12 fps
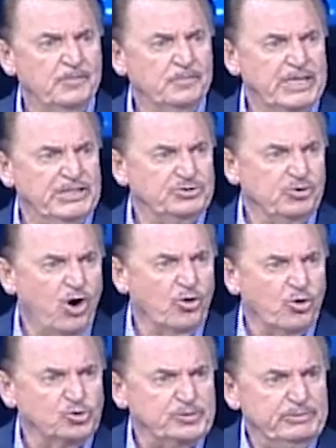did you know
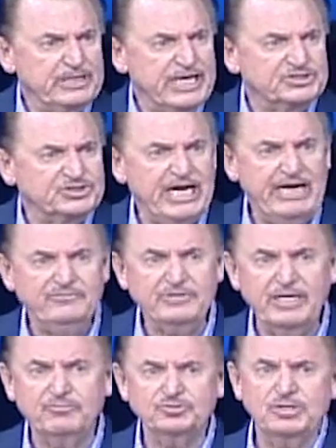all those people got saved?
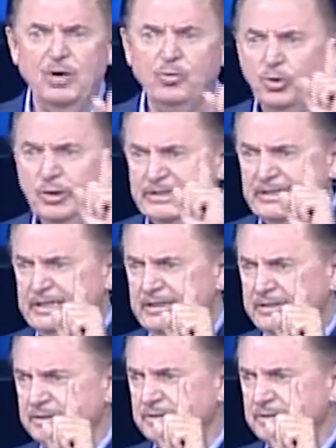That was not one need.